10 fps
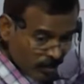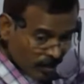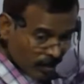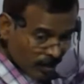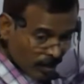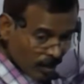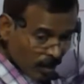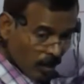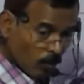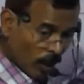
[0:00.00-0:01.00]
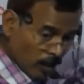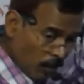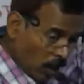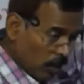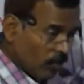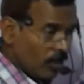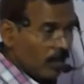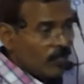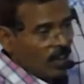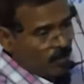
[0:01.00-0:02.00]
1 molecule
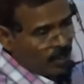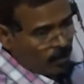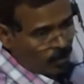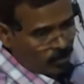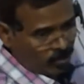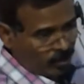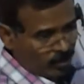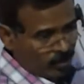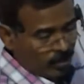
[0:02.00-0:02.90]
of carbon dioxide.